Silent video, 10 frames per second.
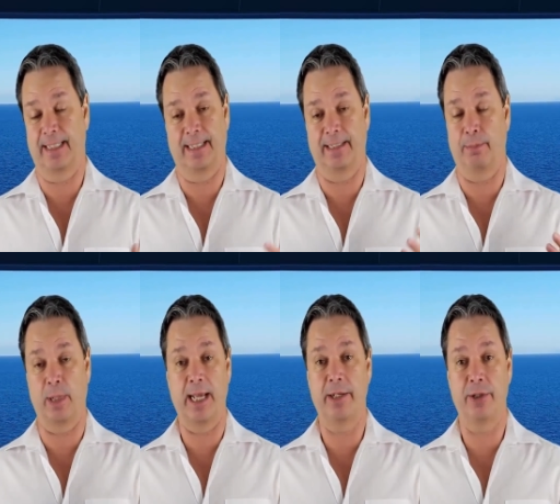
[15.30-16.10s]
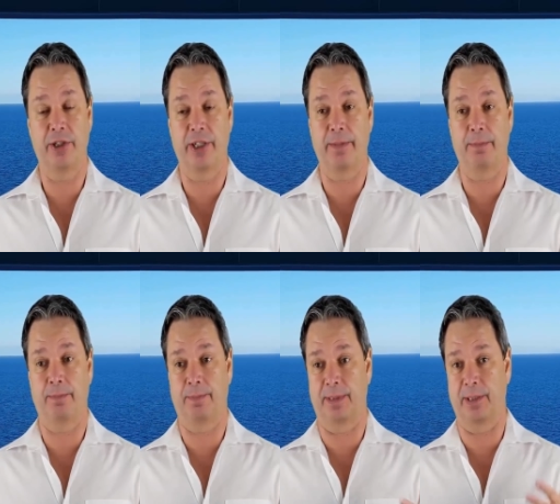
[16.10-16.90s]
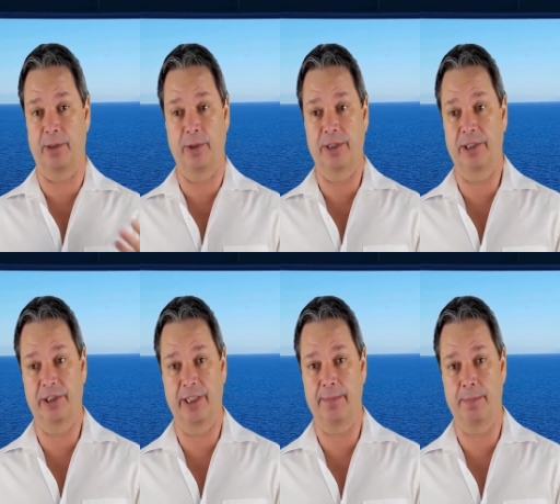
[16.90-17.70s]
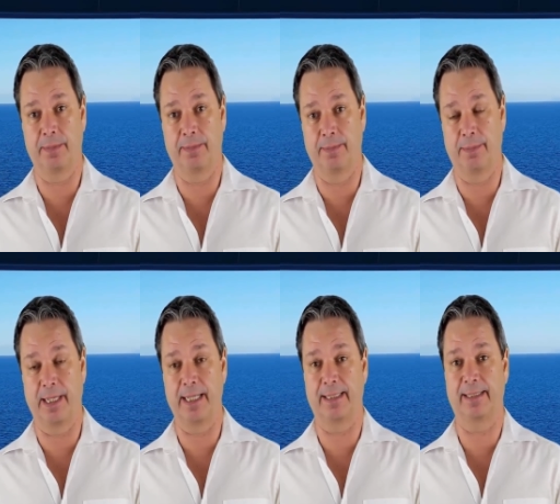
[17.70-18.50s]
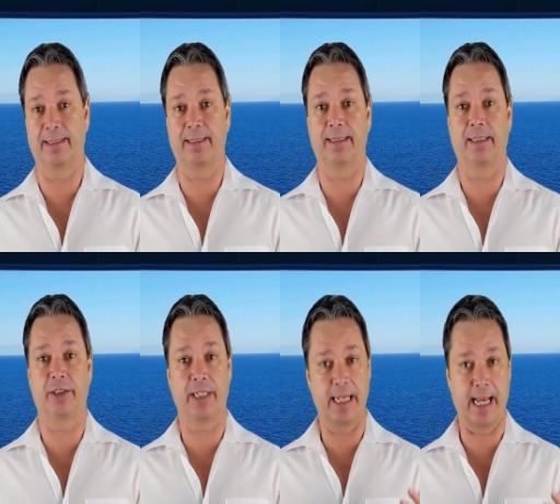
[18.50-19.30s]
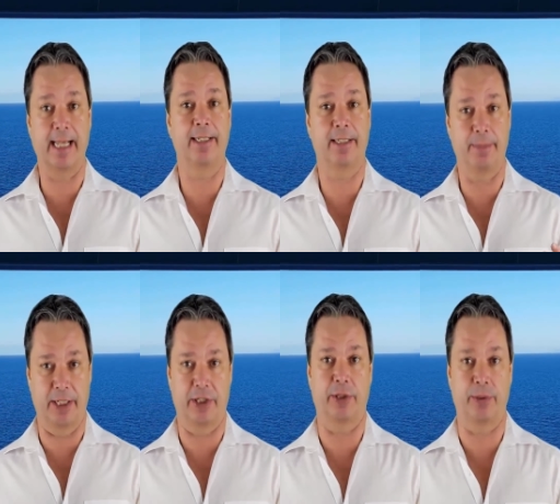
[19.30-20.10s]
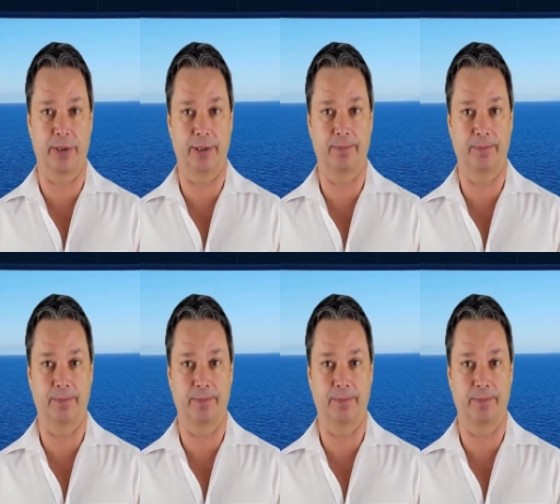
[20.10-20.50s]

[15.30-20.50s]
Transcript: it's a brand new ship, it's a gorgeous ship, but she had some issues.